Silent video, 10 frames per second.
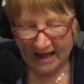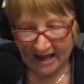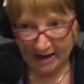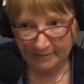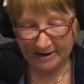
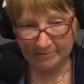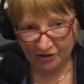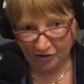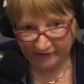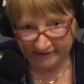And
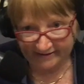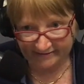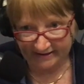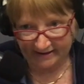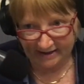because it is
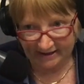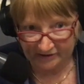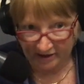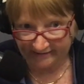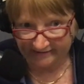a
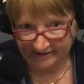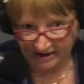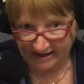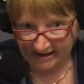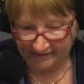
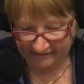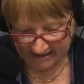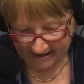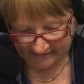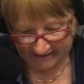9-star house, it
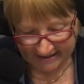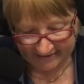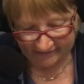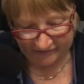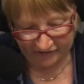has a
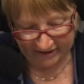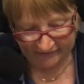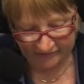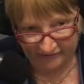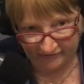heat
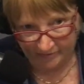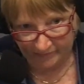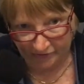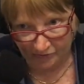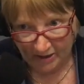exchange system,
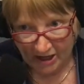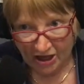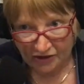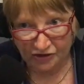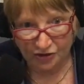so
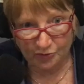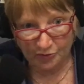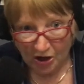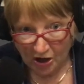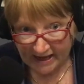no
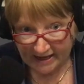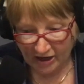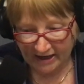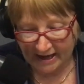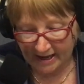
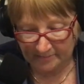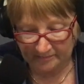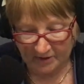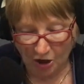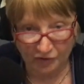
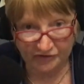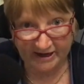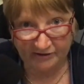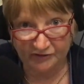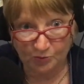hot
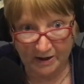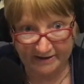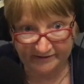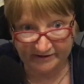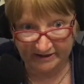air is
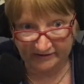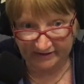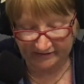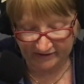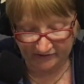wasted.
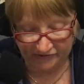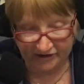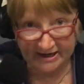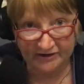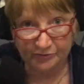It's
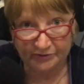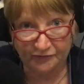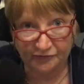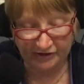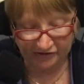exchanged with the
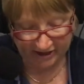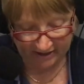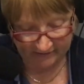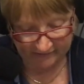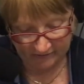fresh air
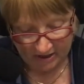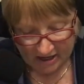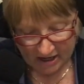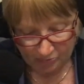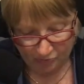that is
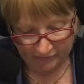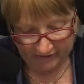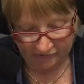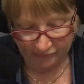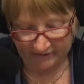brought
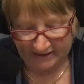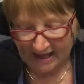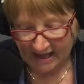into it.